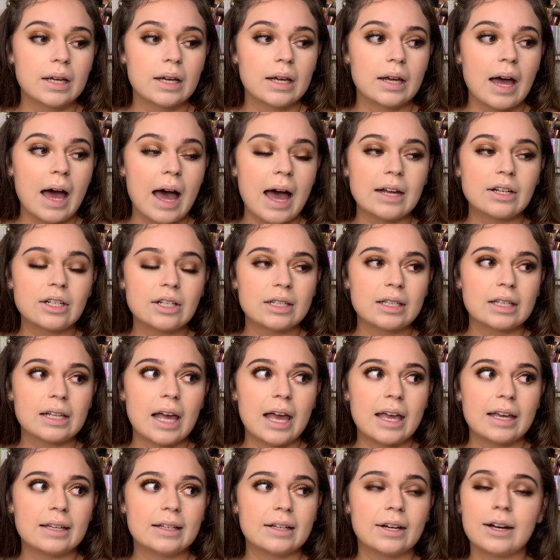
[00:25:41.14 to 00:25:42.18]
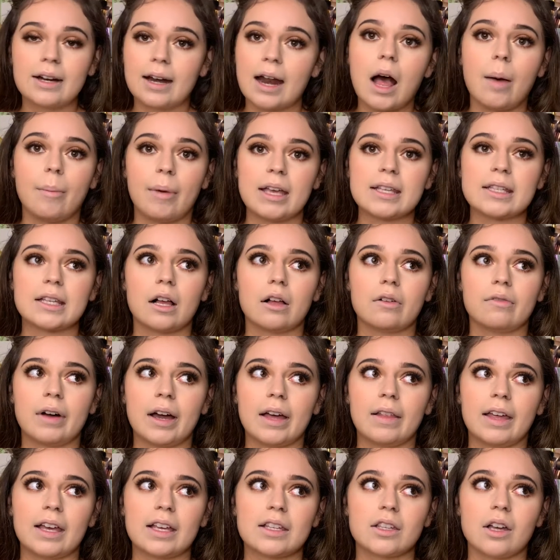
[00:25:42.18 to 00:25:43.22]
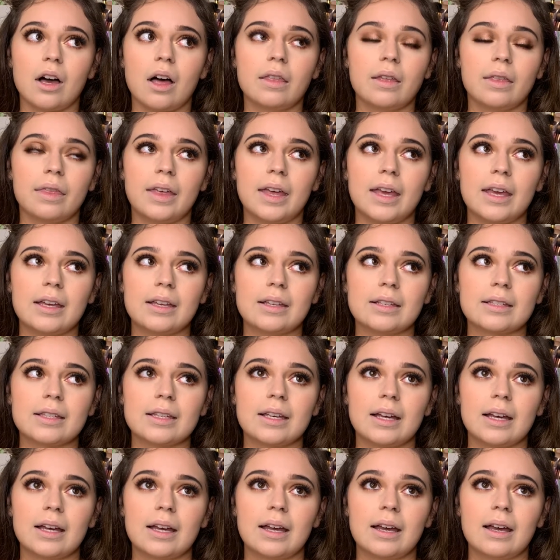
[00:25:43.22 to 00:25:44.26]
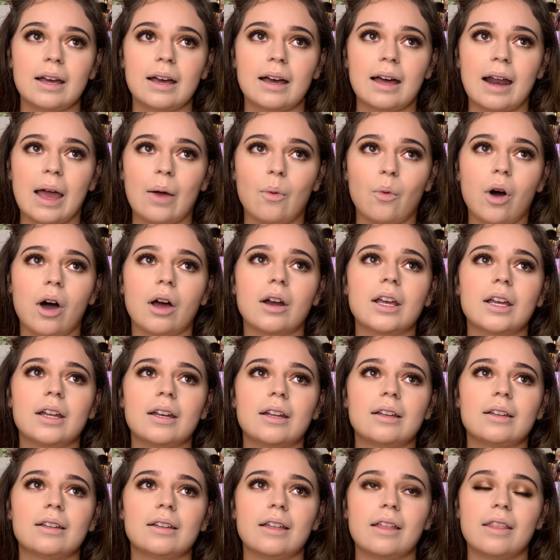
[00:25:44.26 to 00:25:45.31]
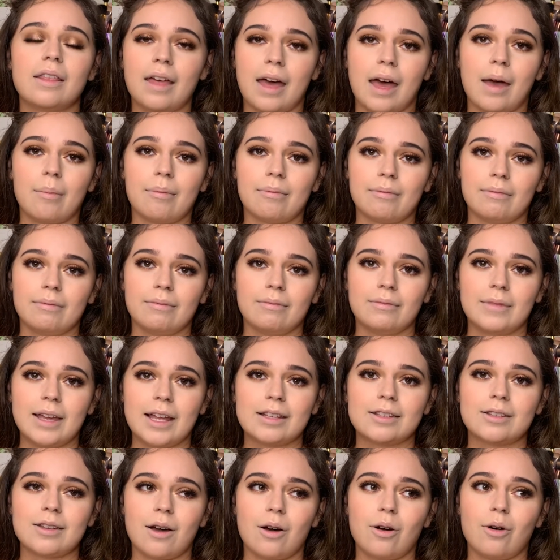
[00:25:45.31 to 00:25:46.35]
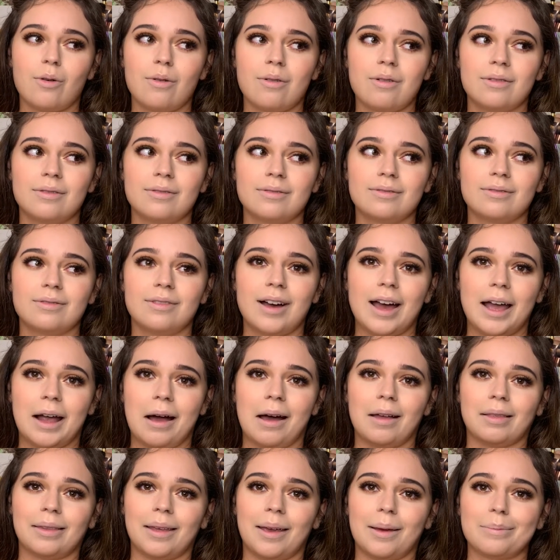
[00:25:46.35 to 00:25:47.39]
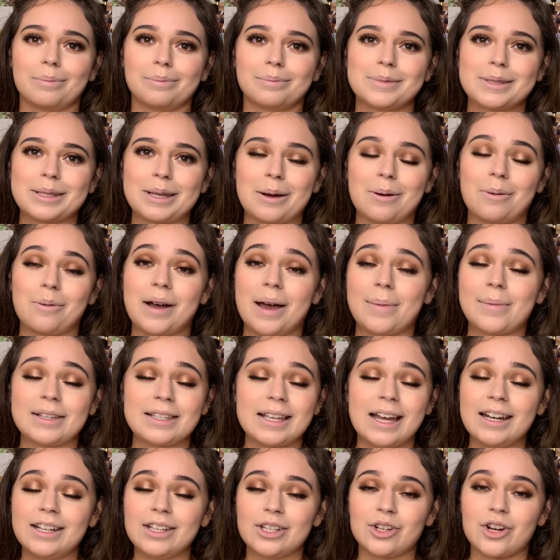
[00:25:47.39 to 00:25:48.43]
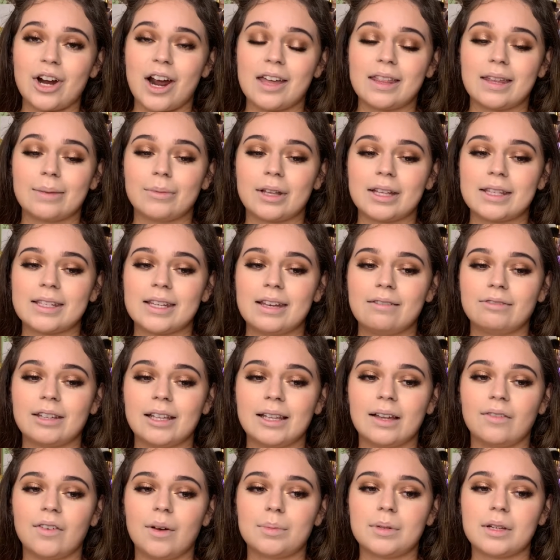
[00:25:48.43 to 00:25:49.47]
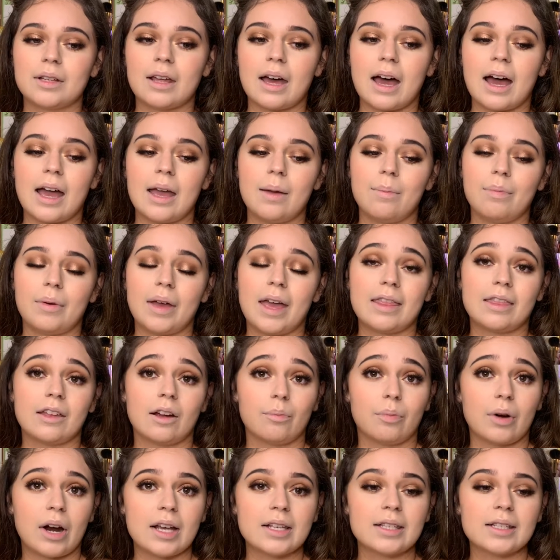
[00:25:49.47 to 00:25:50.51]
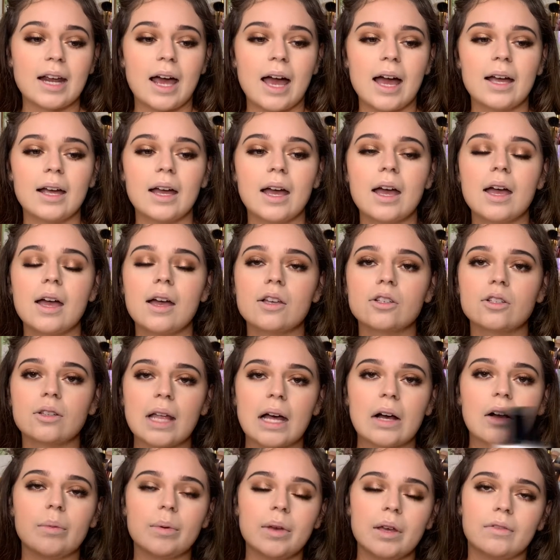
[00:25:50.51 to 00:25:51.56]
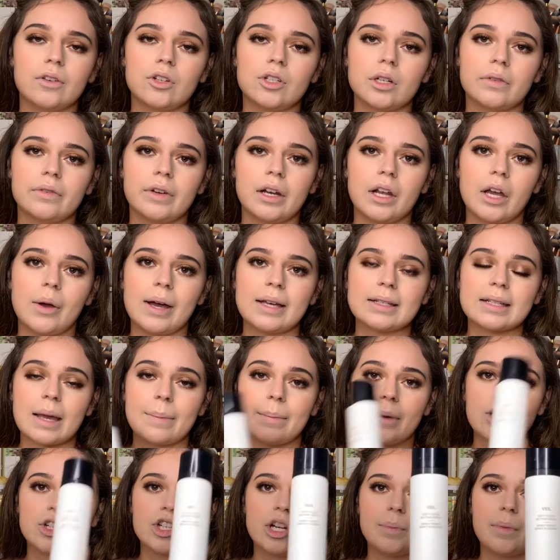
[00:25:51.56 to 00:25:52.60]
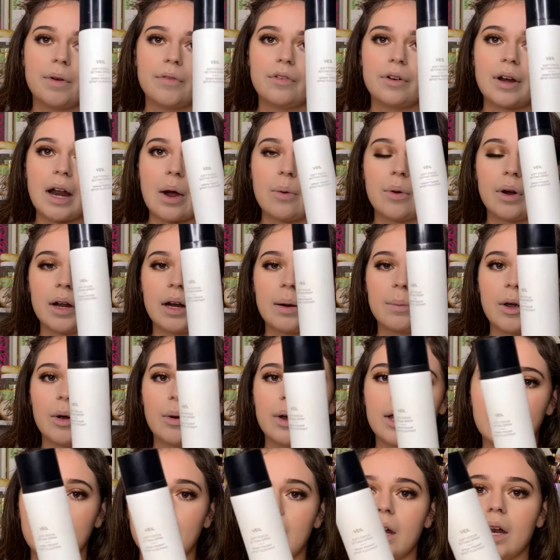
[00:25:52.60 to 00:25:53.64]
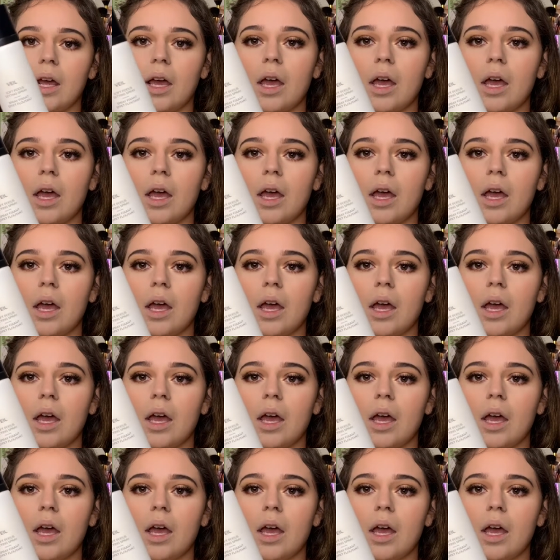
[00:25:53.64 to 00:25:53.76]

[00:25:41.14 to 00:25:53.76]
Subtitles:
I just like couldn't help myself. I like saw the things and I wanted them, and so I got them. So I'm excited to try them. Let's see if they live up to the hype and their price tag. So that will be a future video, as I mentioned, but for now we're going to be going in